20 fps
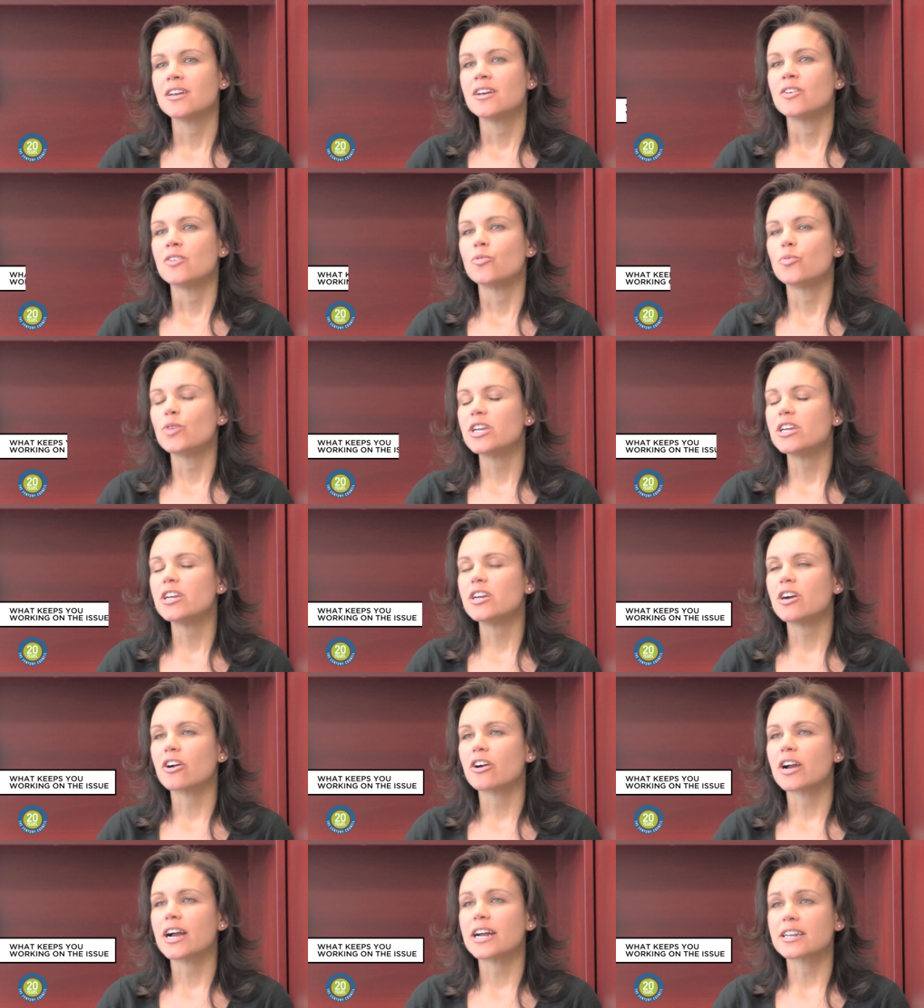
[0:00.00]
We
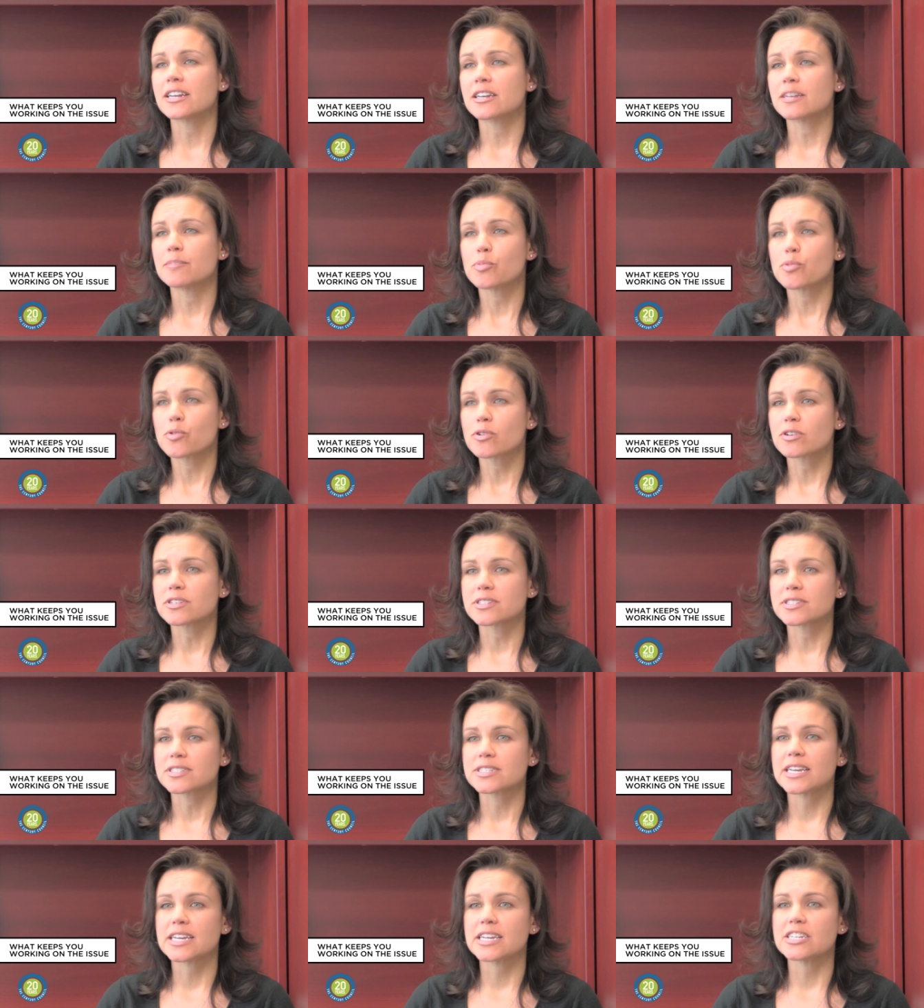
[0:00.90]
are at an important
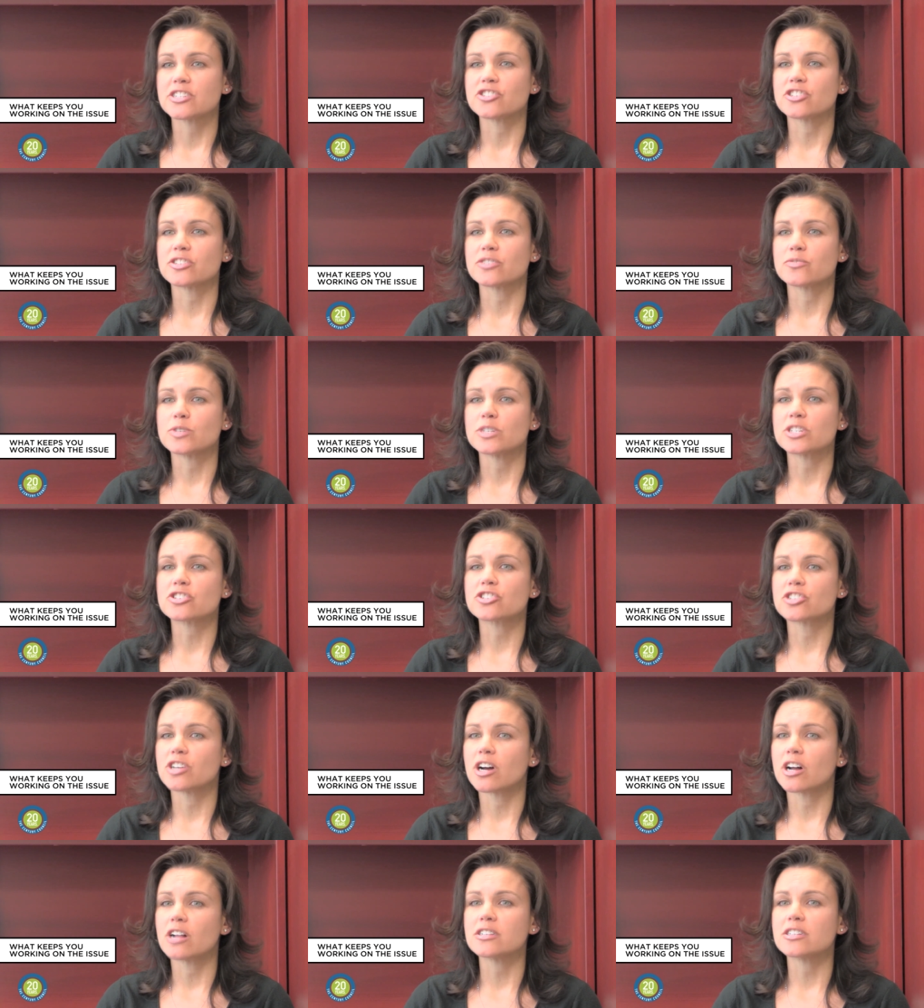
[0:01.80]
stage in which
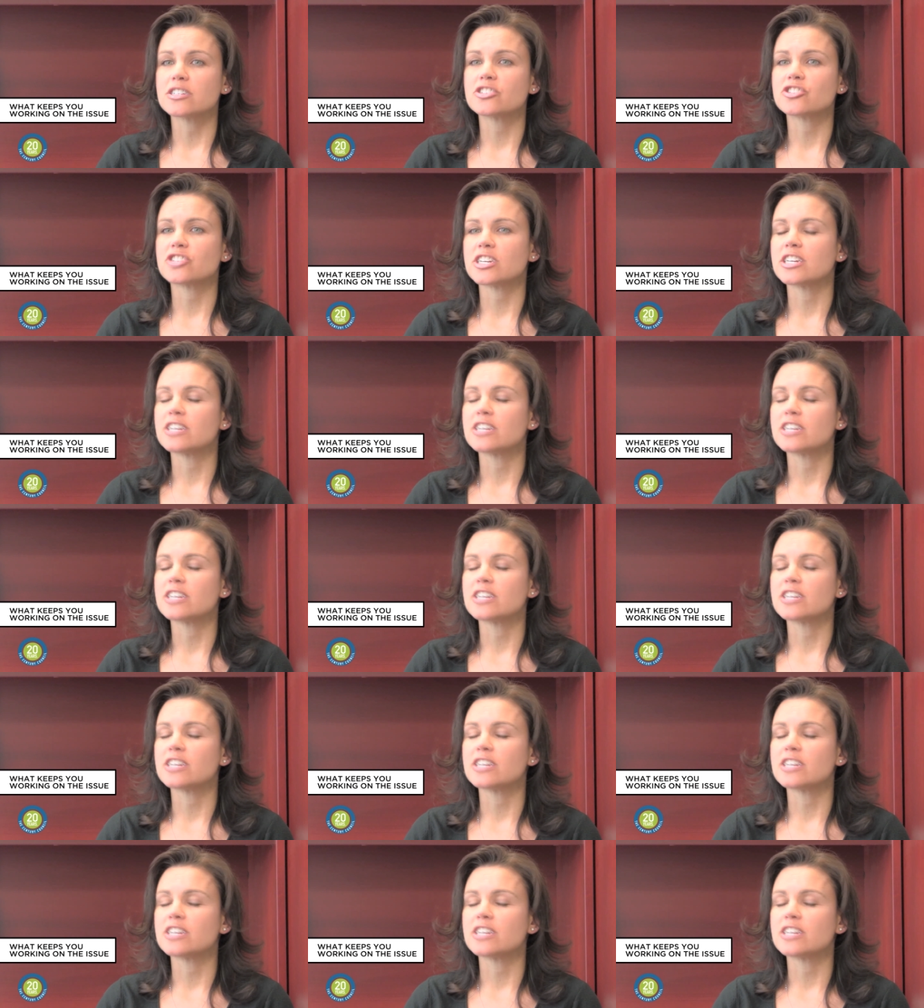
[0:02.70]
knowledge,